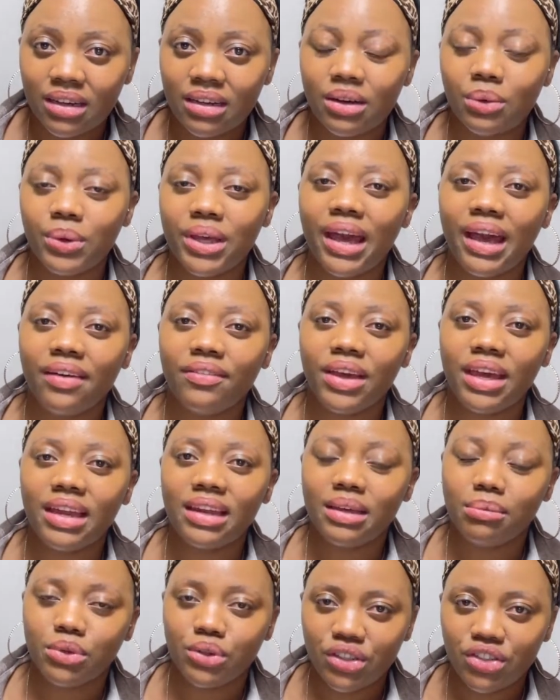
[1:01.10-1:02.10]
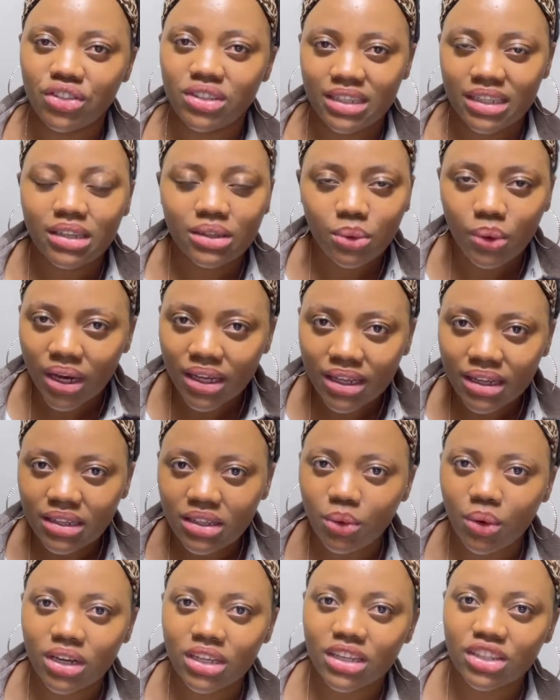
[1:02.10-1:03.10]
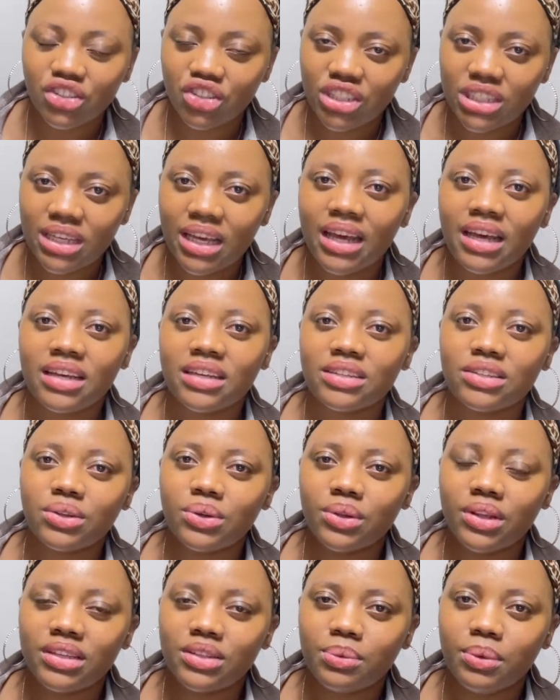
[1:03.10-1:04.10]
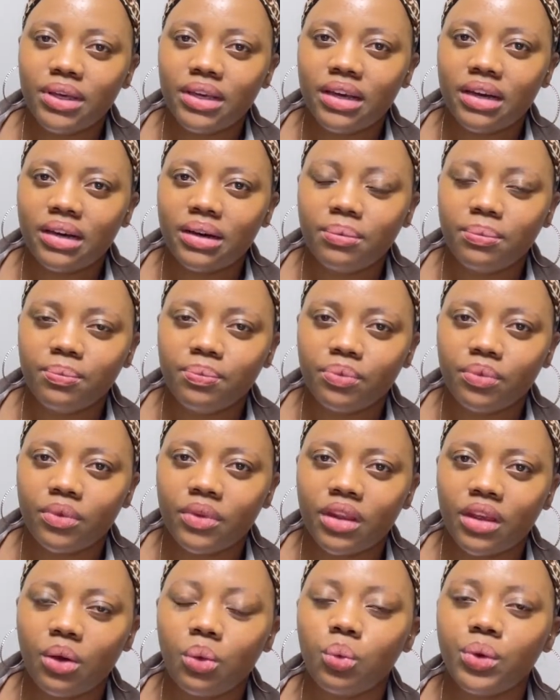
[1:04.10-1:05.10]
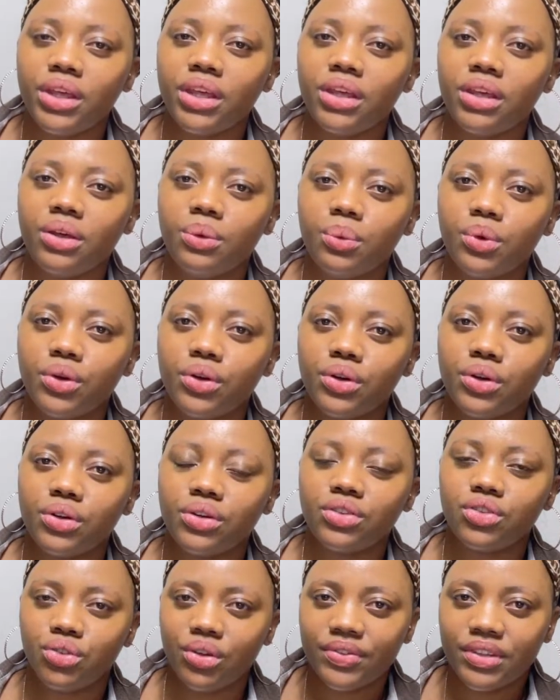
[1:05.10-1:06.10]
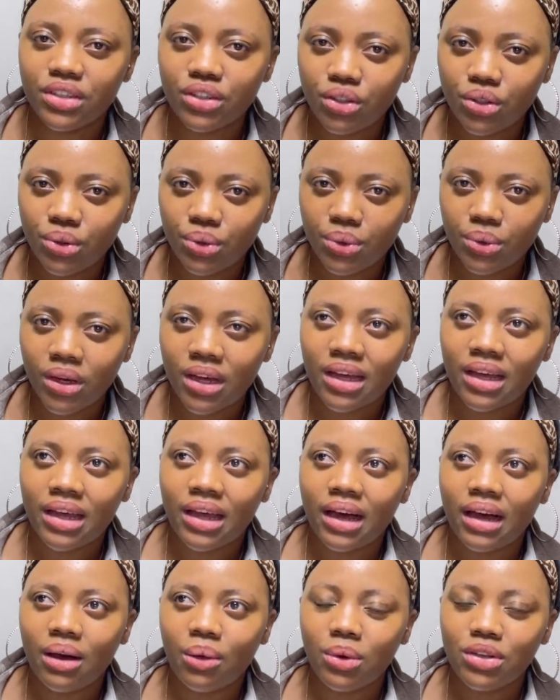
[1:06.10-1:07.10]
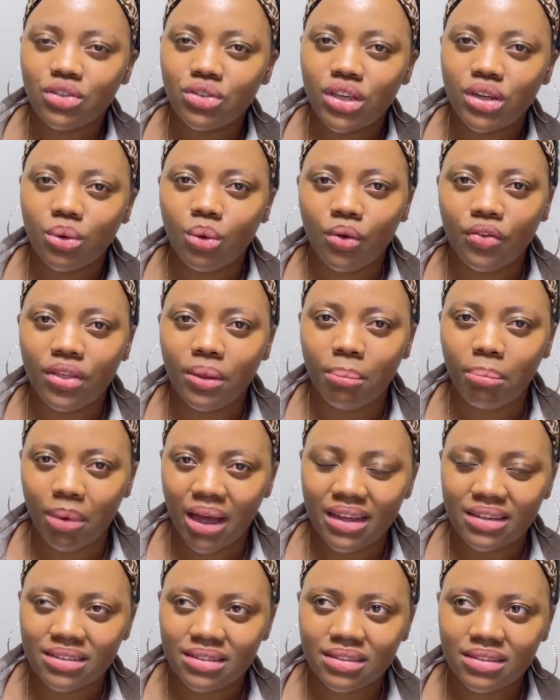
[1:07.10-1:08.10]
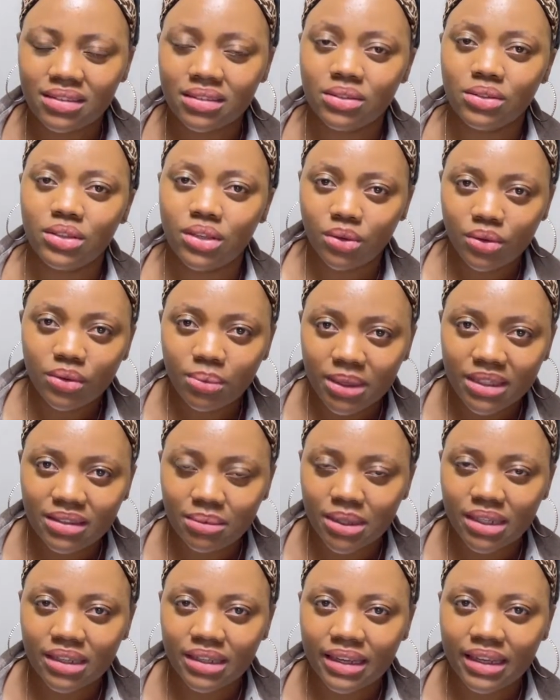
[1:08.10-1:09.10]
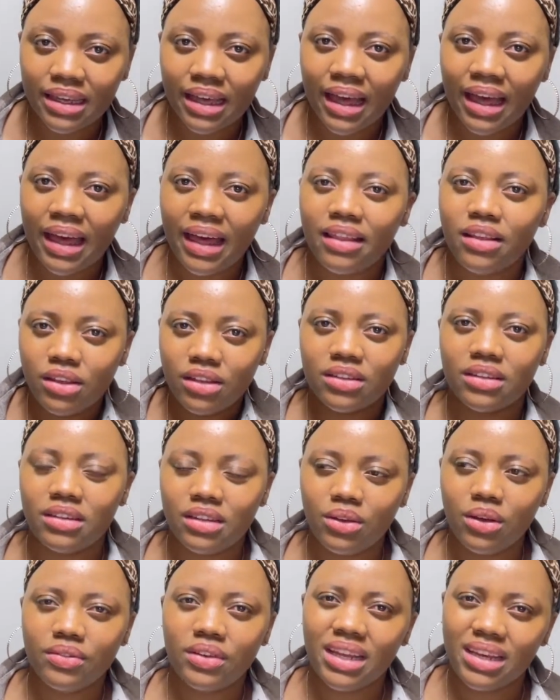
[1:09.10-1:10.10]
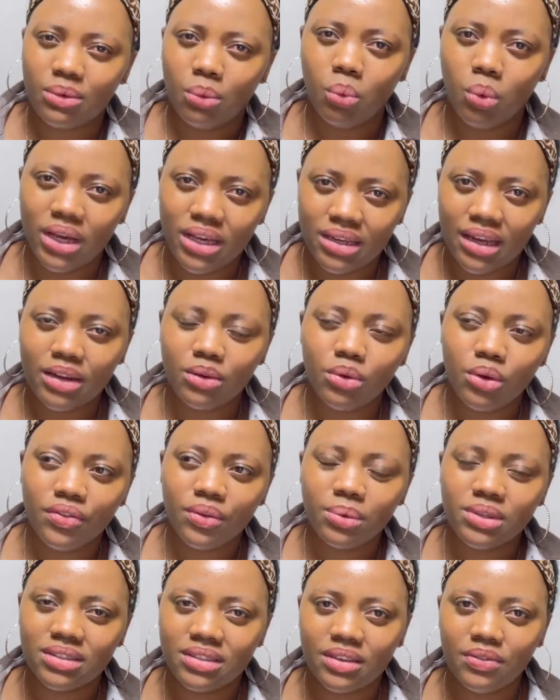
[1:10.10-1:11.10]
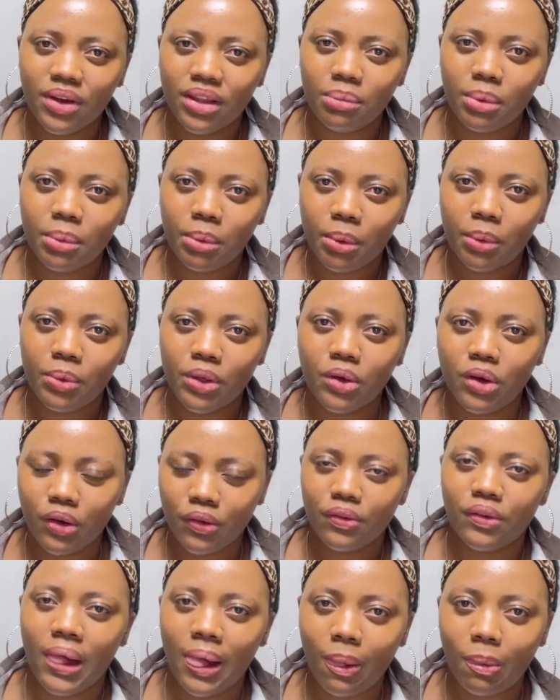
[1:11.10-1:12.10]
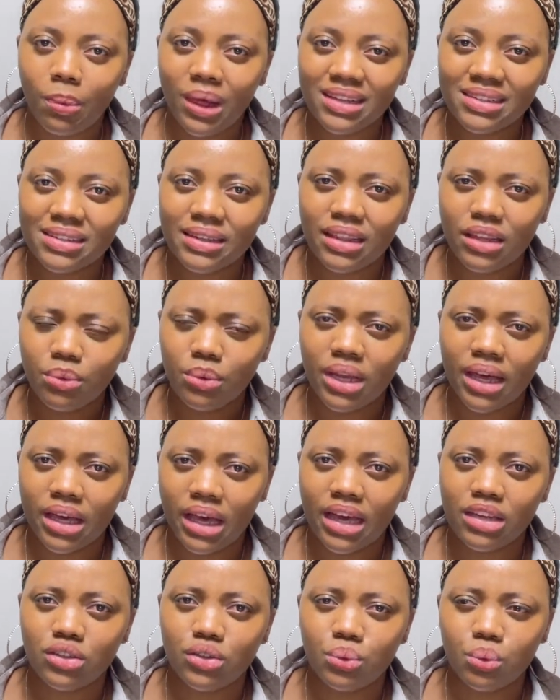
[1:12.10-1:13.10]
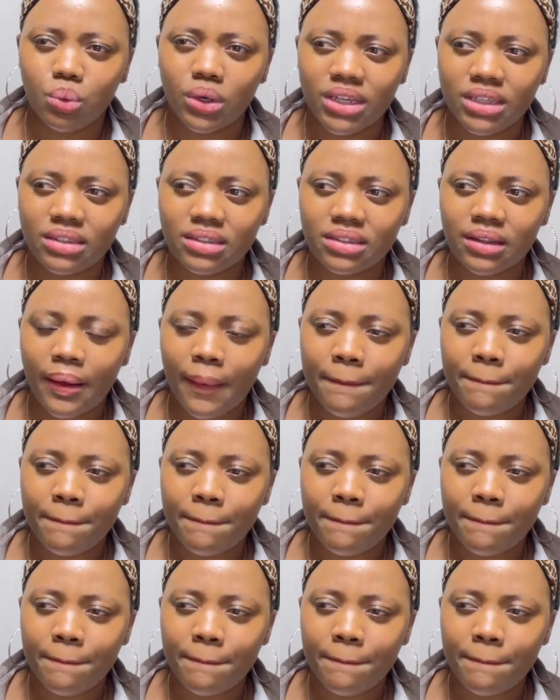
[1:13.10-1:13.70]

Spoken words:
we have an immigration in Gwangyang, Gwangyangshi. So that's where we were driven to. Once you get off the bus, so you get off the bus immediately, and then you have to like wait. I don't know if it was the same for other people, but we got off our bus and then we like had to wait.